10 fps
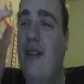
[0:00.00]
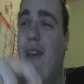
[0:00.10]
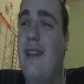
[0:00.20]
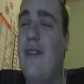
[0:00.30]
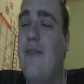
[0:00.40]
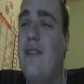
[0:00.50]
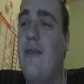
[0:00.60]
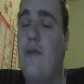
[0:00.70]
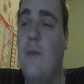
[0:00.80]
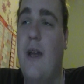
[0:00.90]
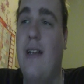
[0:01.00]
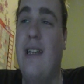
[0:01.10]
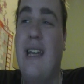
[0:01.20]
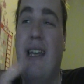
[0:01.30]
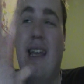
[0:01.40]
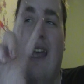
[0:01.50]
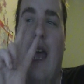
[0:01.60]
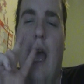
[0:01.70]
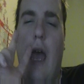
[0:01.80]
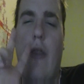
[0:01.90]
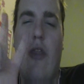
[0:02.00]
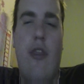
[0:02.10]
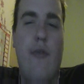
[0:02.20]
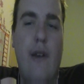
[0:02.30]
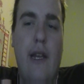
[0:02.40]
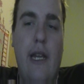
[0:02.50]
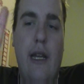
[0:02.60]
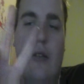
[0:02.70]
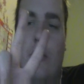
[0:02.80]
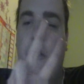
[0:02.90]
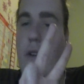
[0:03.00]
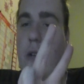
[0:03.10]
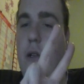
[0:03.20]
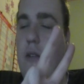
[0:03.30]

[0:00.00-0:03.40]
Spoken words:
in that respect. And three, I don't know if anyone